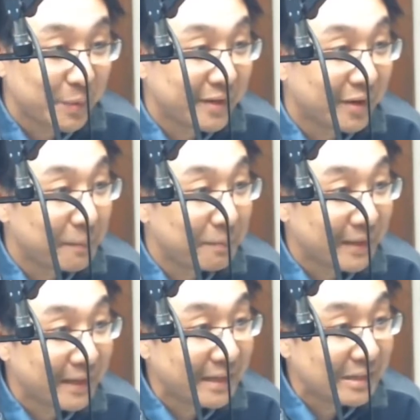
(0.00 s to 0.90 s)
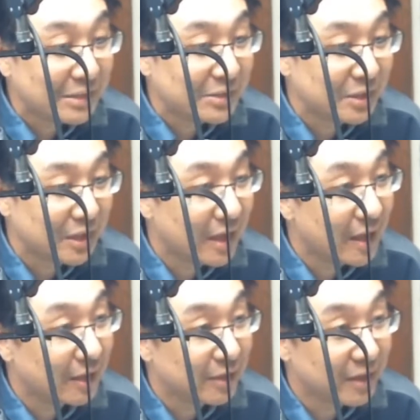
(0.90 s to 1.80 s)
we are planning to
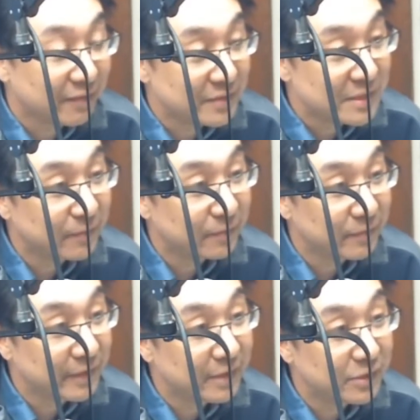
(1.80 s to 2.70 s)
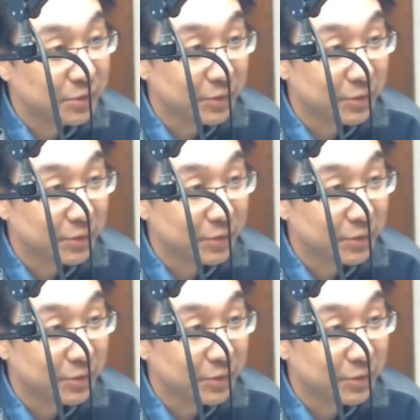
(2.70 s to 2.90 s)
give free